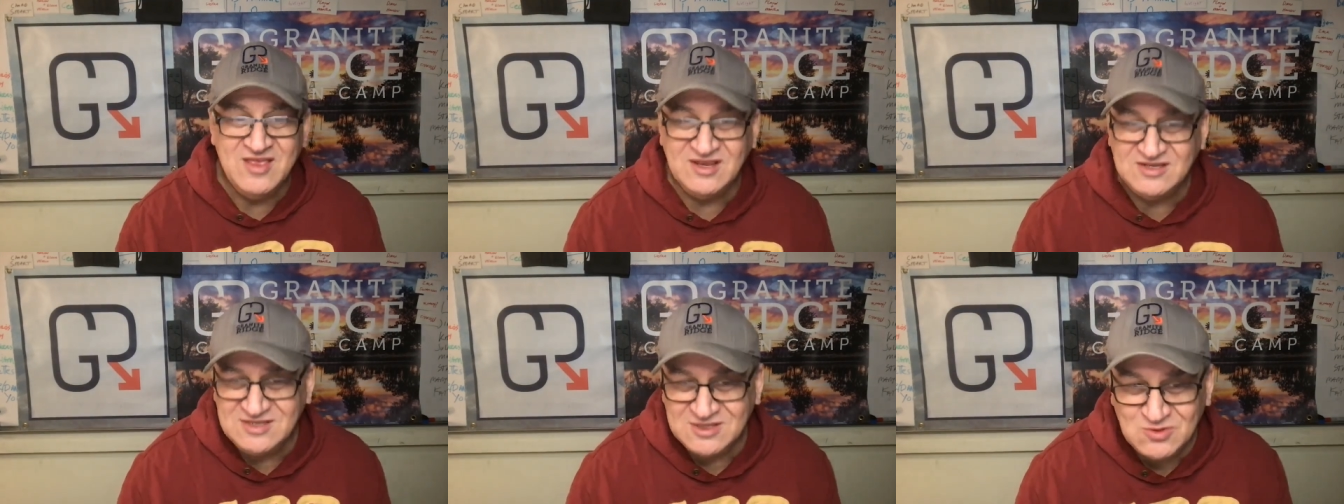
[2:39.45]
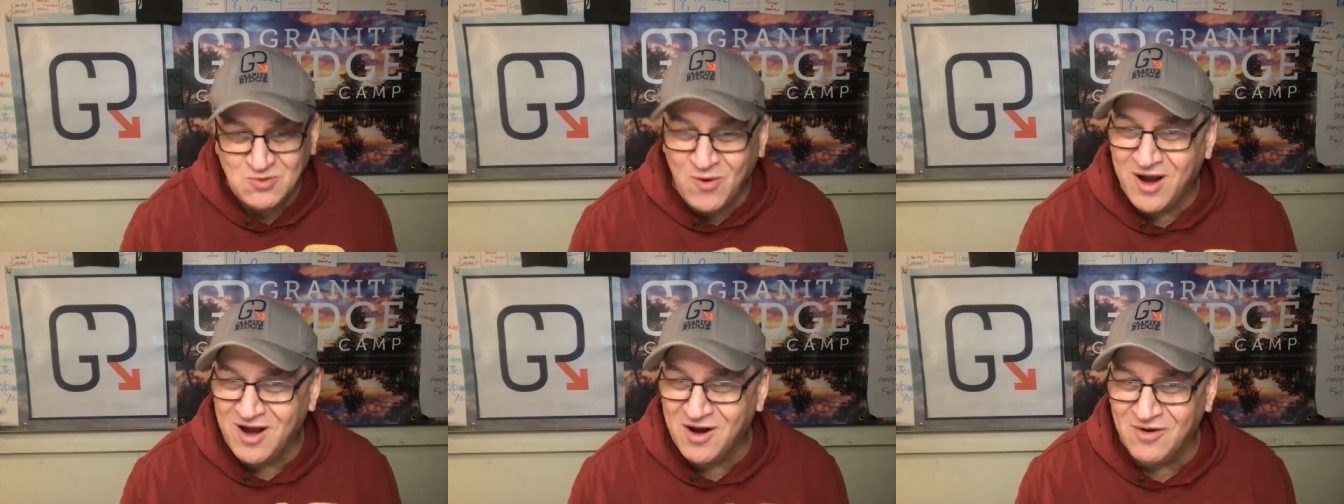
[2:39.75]
this
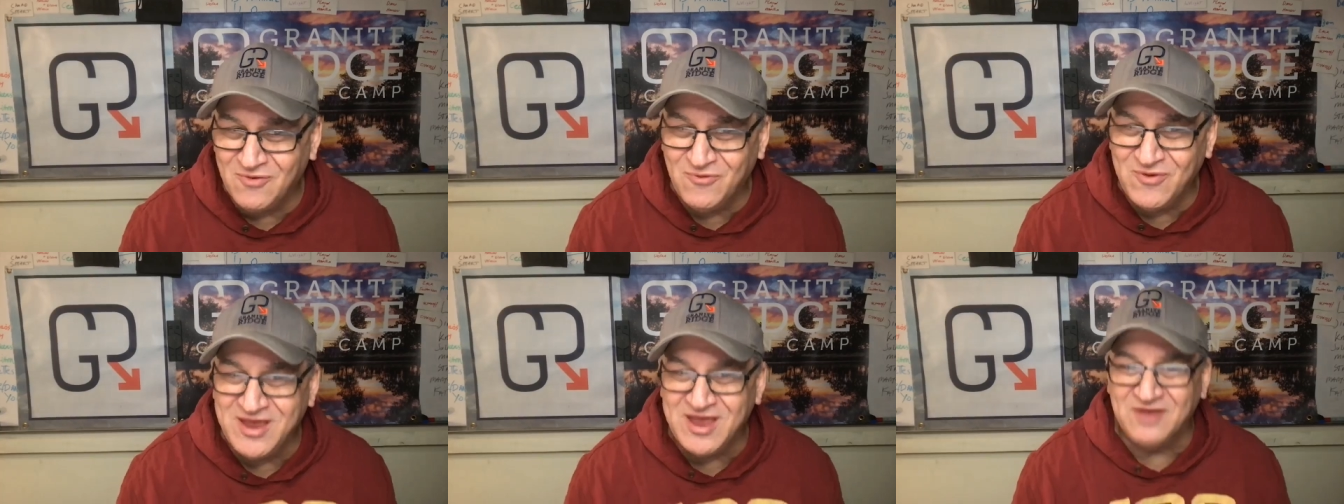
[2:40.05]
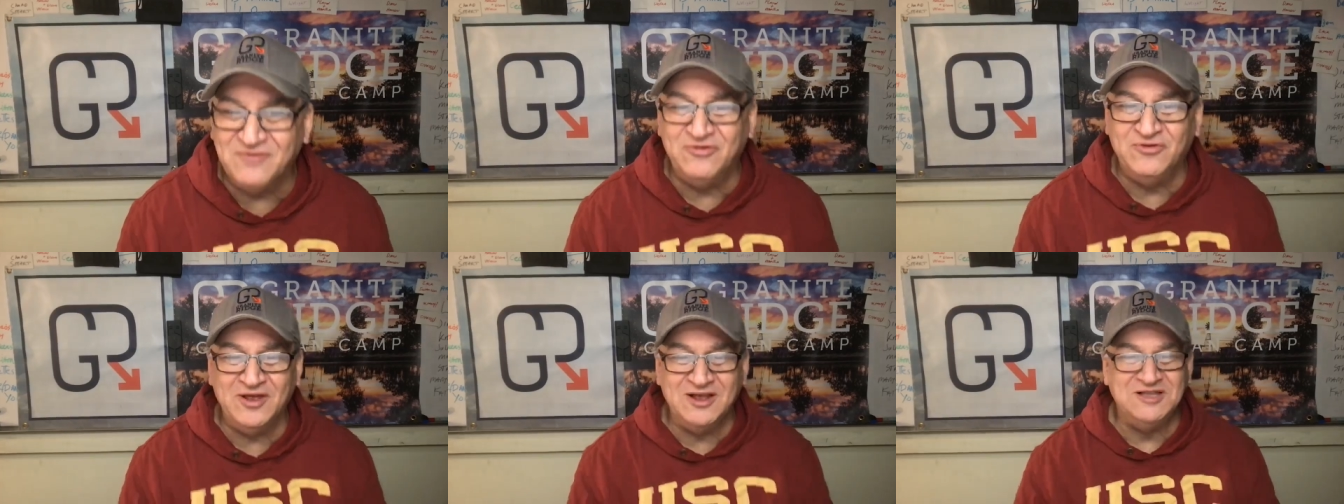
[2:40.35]
is where we
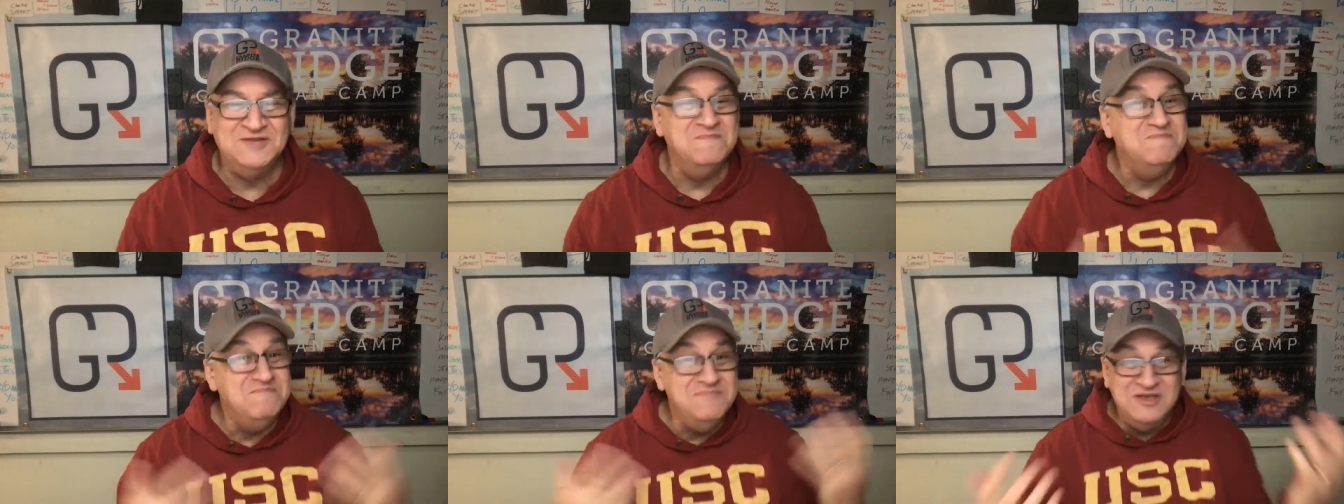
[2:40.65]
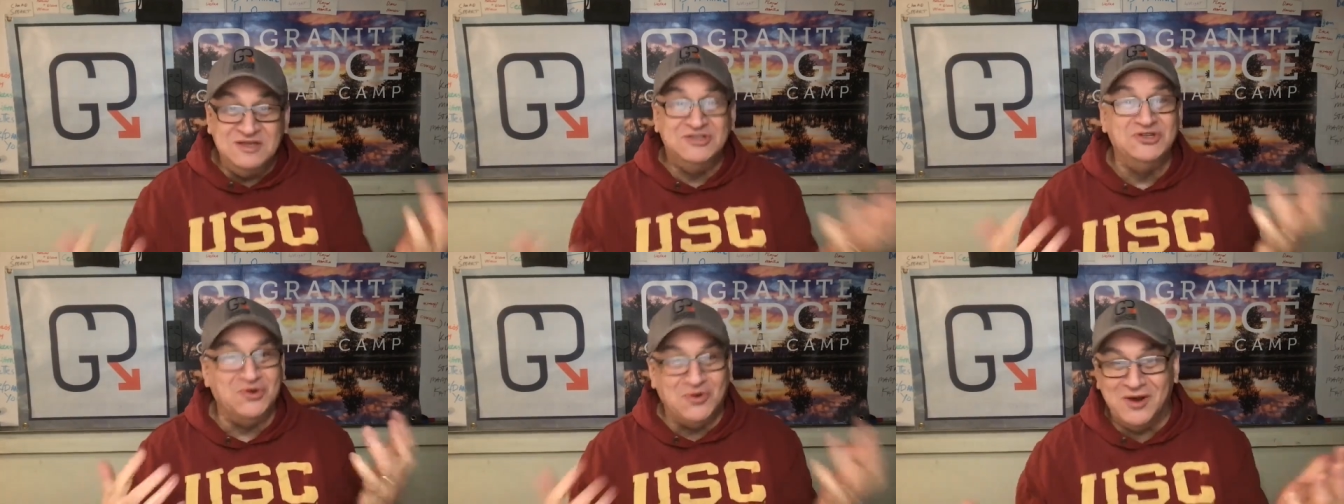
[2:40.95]
inflict
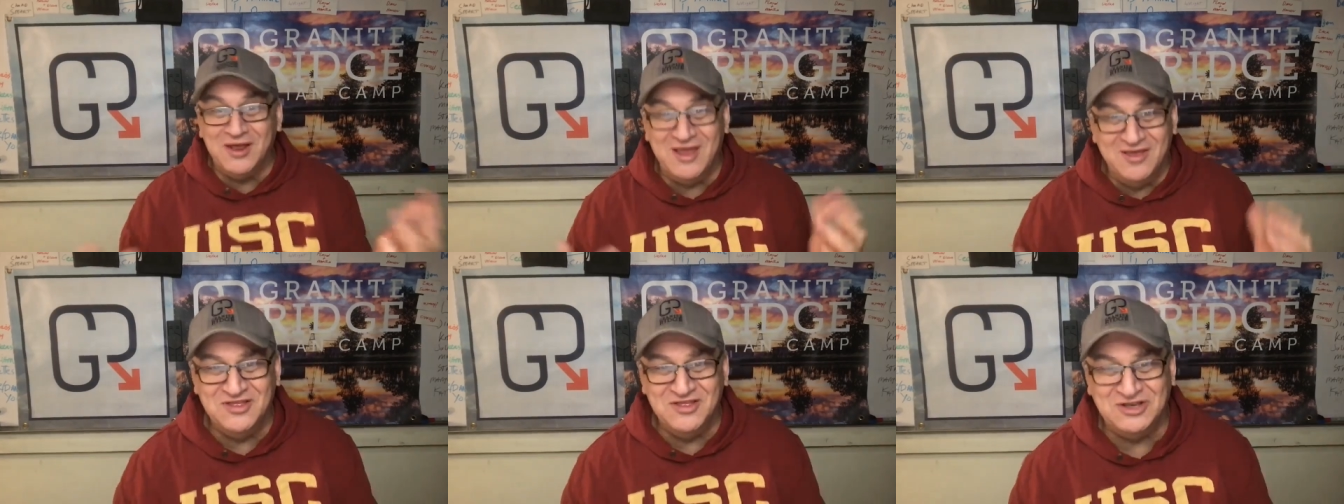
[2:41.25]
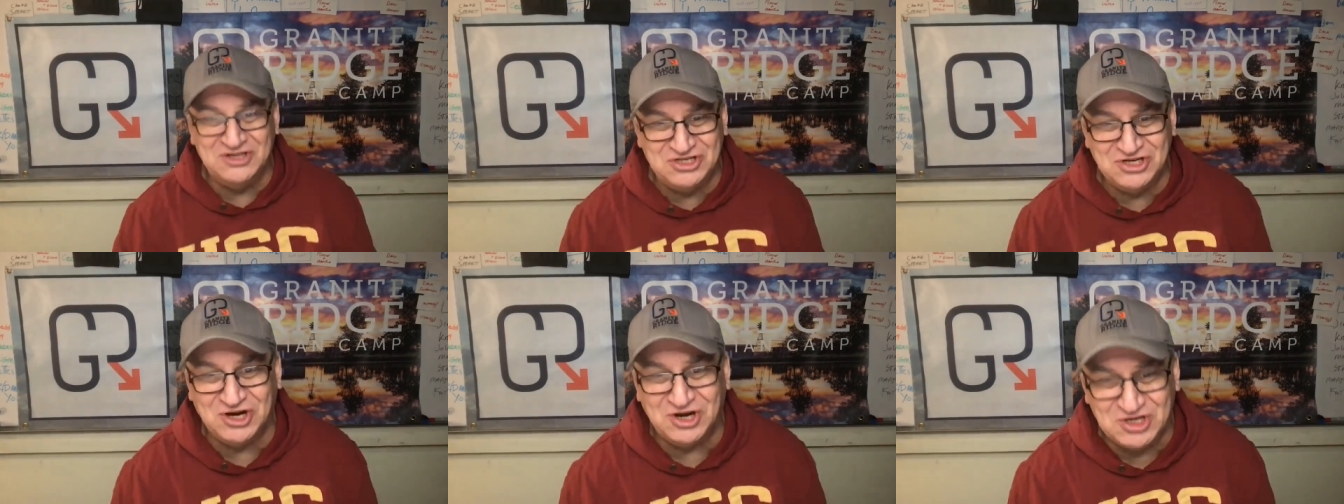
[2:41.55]
misery in the
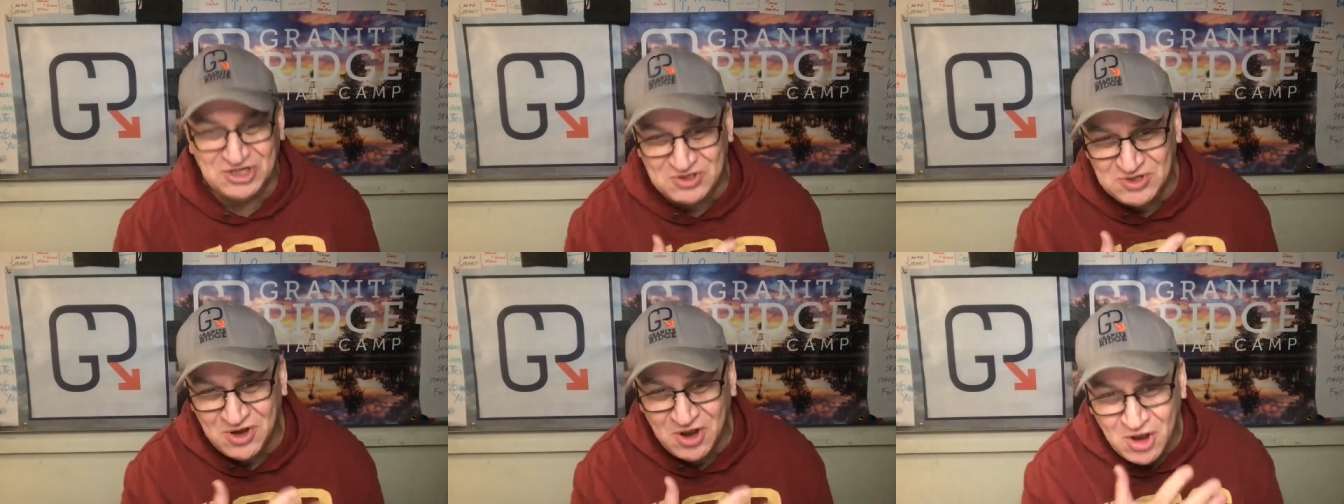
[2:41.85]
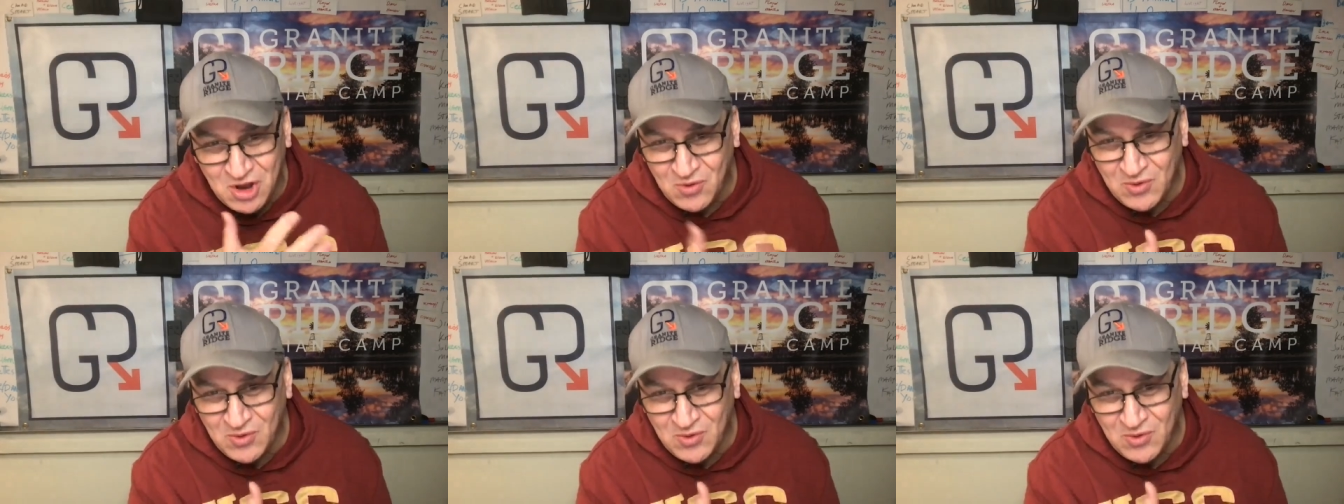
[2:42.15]
church.